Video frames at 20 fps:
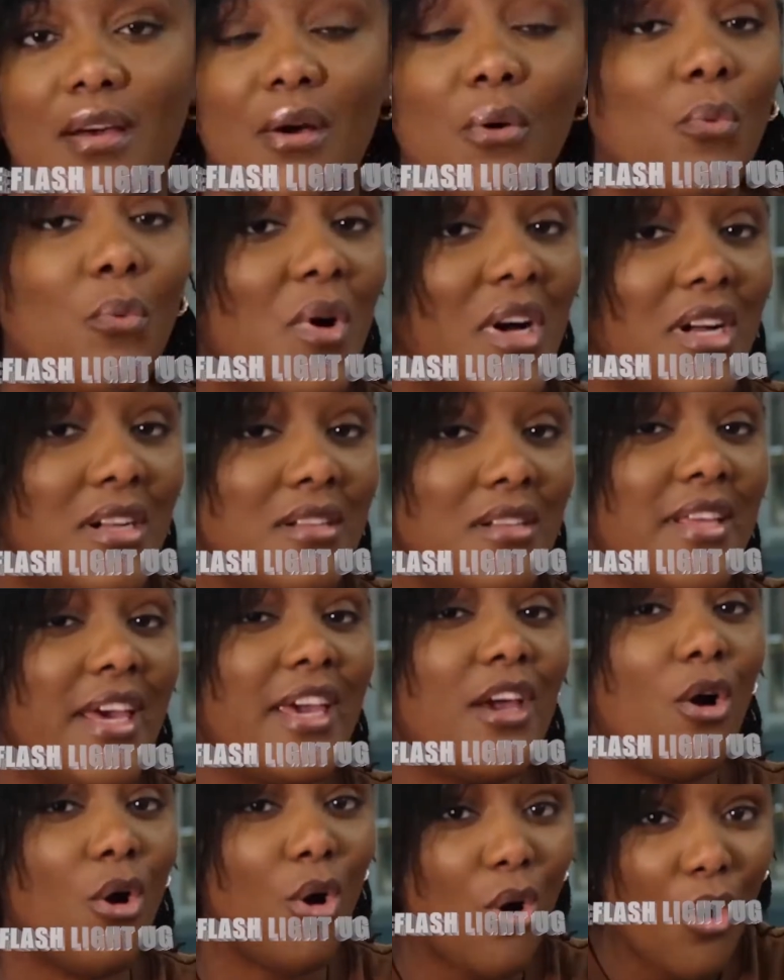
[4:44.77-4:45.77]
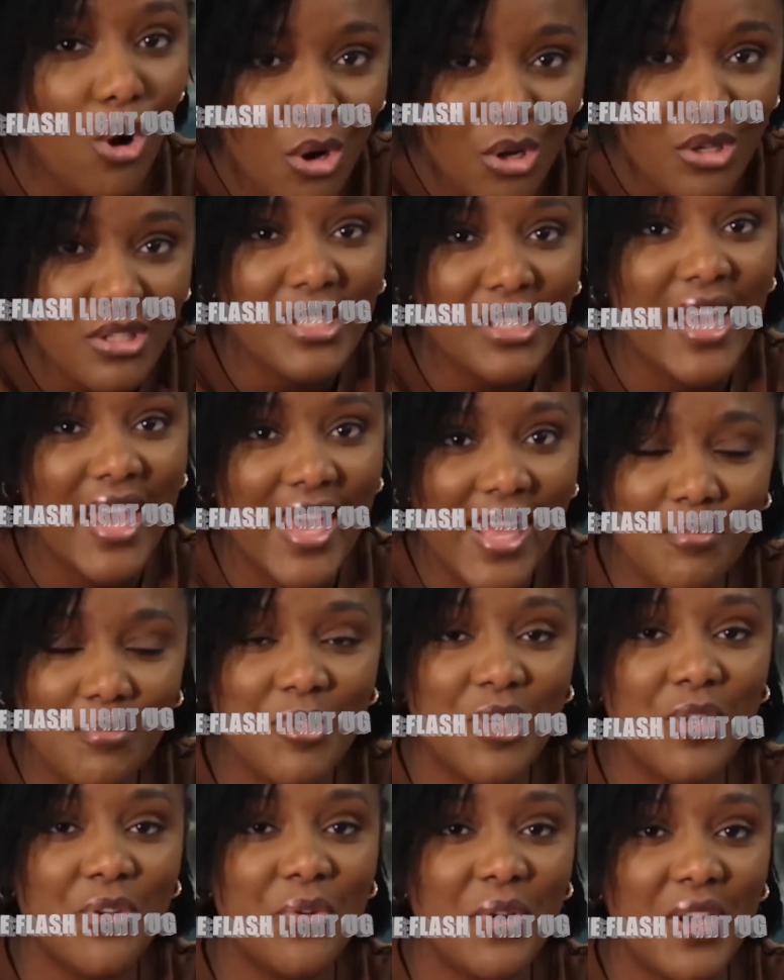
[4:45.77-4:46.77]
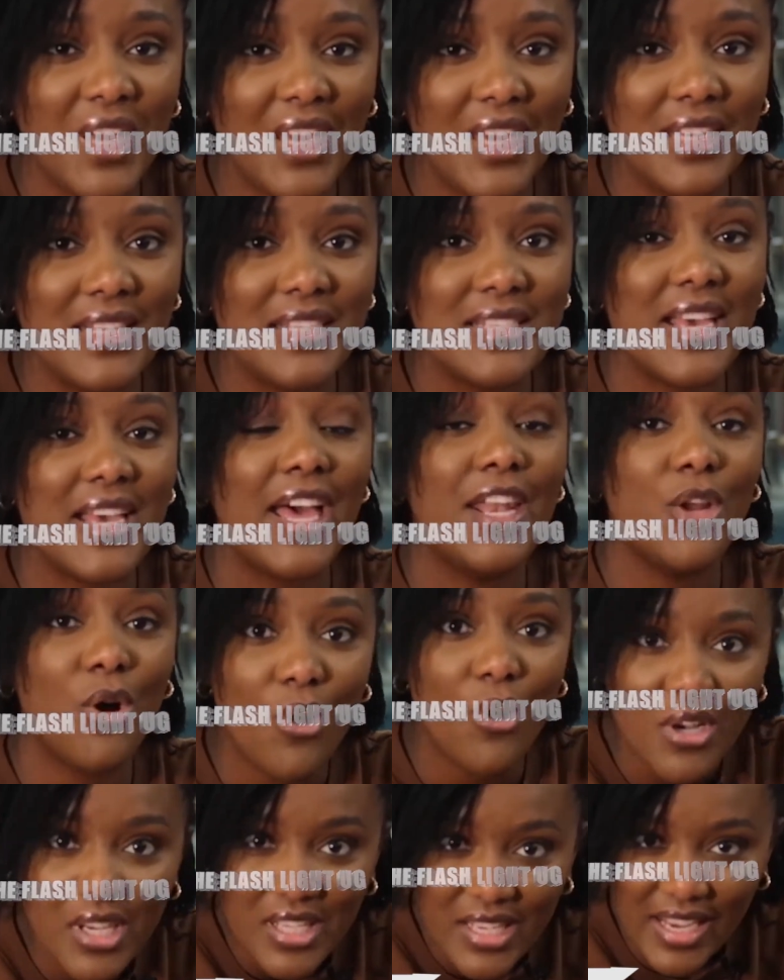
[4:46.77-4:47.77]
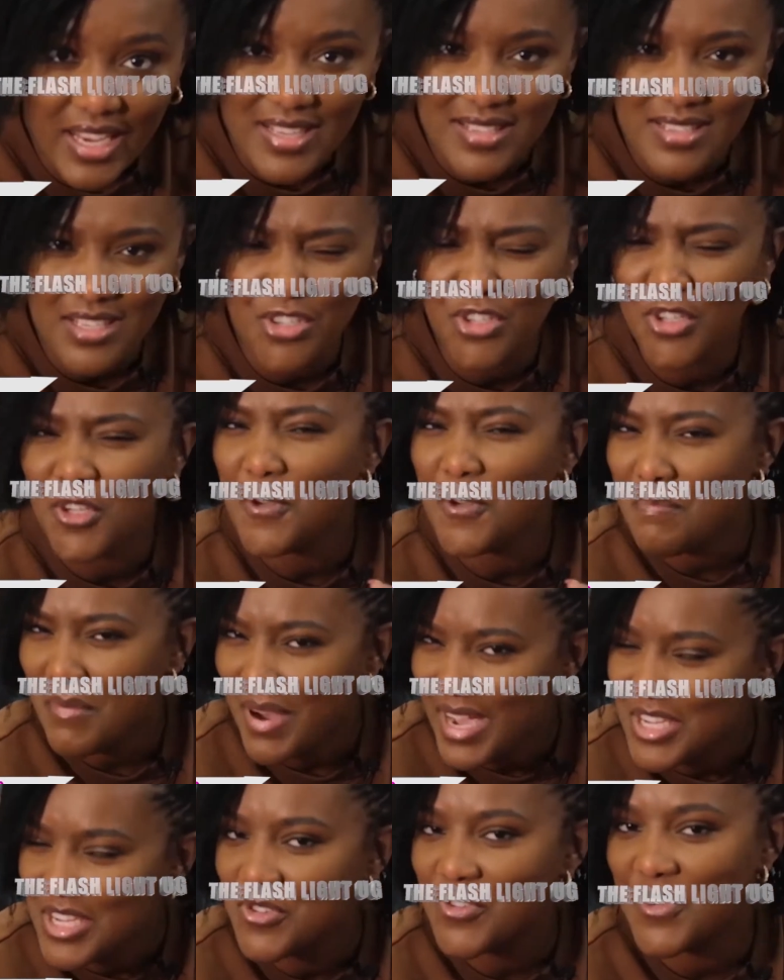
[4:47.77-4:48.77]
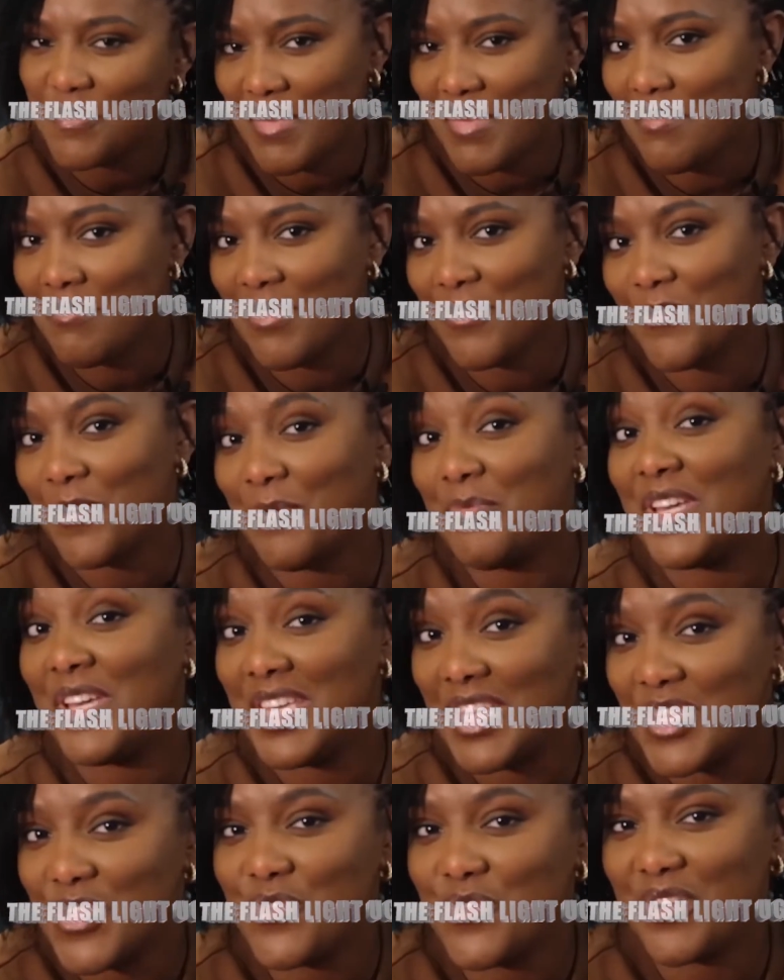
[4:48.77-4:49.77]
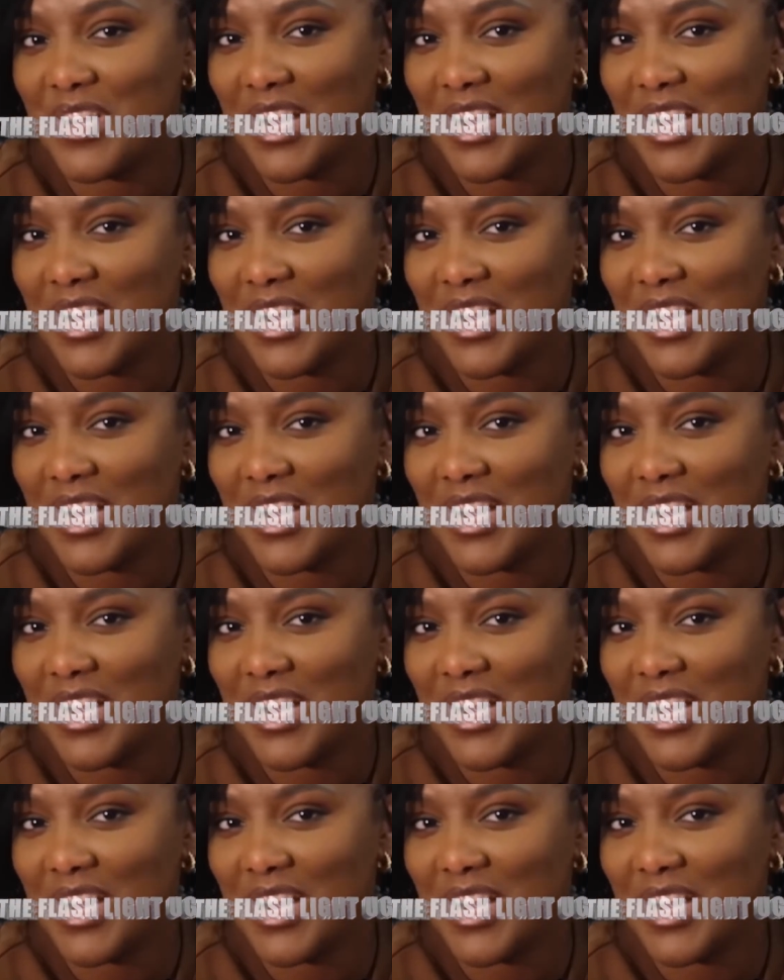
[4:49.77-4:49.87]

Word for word: Well, they all helped create an organization you might remember from your history